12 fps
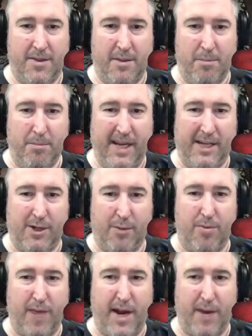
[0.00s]
make or
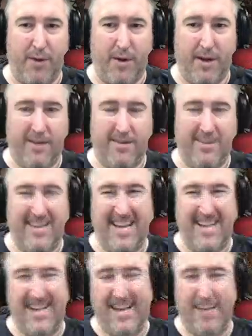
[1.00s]
break one.
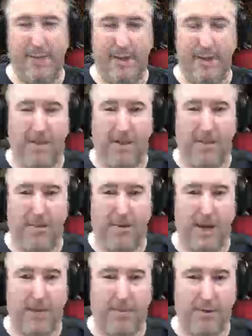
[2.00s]
Not really make or break, but it